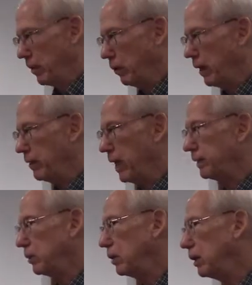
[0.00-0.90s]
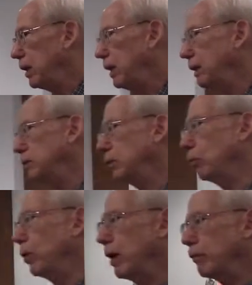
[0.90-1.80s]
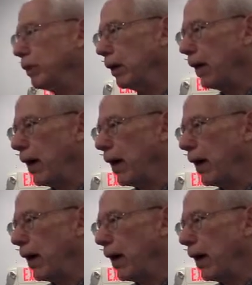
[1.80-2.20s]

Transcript: Okay, and that's the key is that whatever the,